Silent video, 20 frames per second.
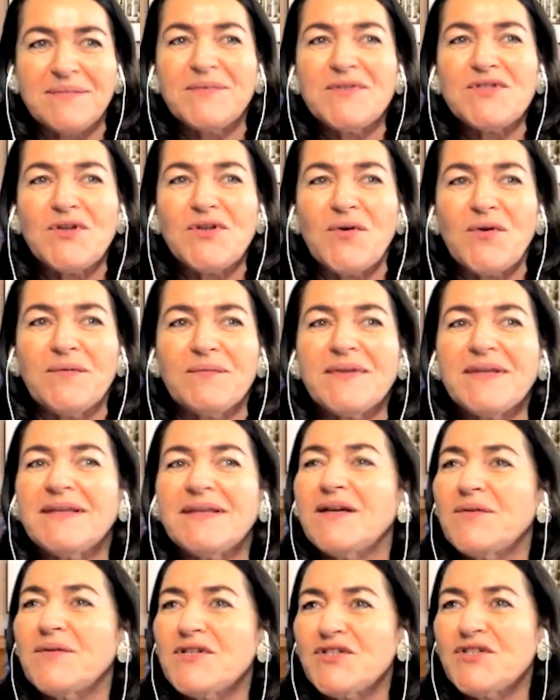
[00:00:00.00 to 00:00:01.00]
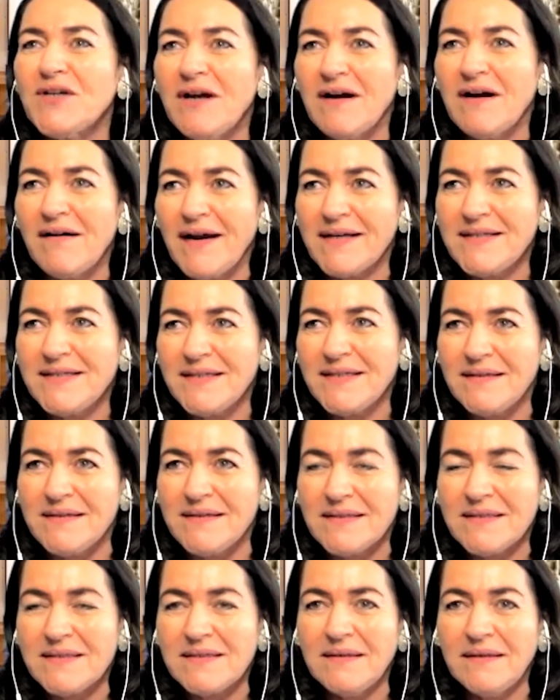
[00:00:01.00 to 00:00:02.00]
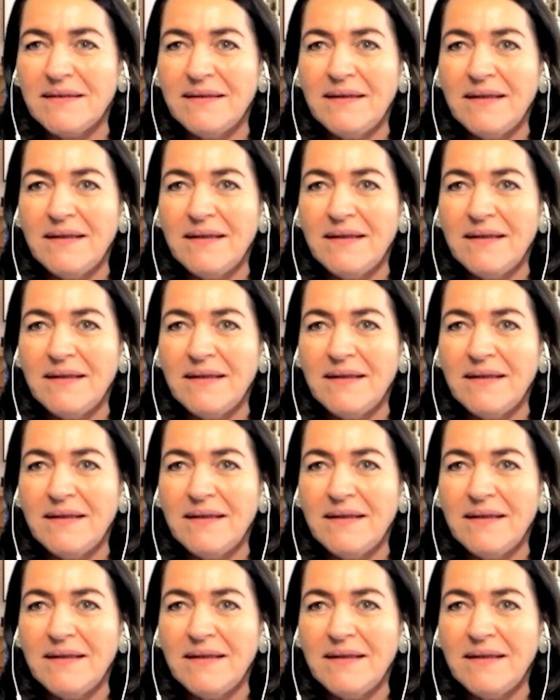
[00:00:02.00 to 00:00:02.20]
So there is a car accident,